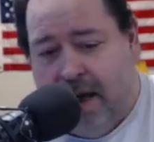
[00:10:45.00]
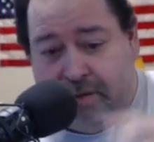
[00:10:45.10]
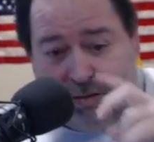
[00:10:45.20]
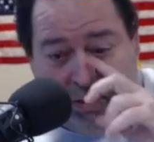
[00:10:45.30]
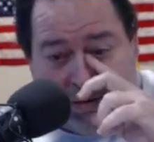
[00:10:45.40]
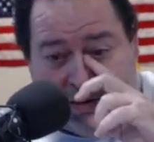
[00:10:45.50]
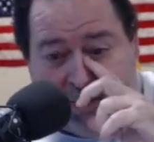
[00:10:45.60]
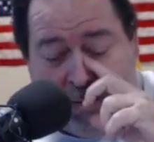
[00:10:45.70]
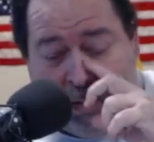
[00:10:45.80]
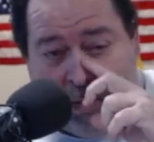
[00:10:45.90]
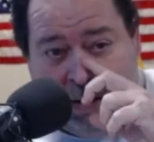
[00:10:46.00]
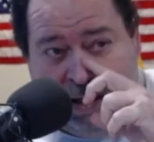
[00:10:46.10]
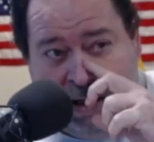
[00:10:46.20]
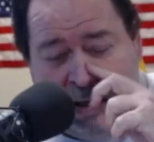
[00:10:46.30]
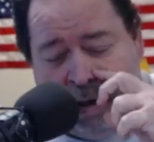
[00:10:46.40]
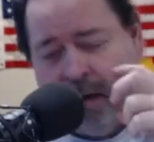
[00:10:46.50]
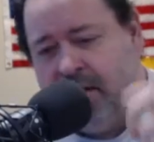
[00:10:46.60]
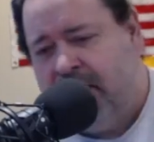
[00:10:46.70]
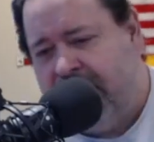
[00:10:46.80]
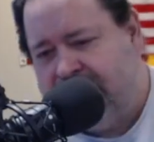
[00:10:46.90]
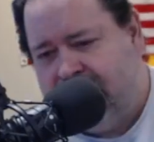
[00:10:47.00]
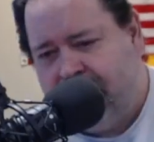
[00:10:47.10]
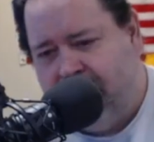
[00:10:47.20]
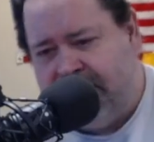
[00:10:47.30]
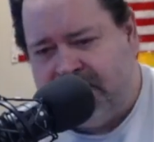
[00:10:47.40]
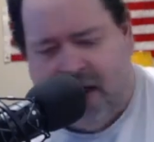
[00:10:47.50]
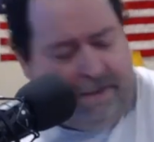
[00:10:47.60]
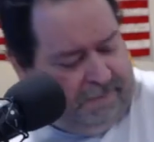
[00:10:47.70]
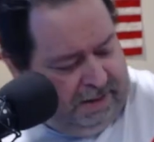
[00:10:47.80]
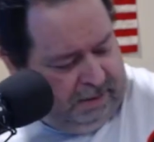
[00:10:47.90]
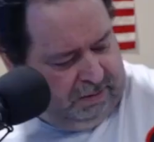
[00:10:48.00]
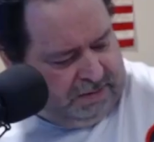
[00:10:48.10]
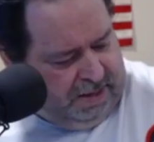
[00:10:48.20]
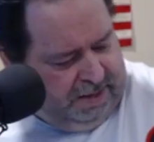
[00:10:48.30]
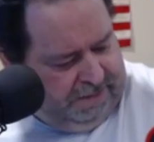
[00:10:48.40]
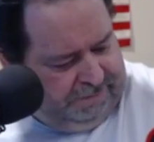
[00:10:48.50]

Thursday morning at some point in time, it looks like.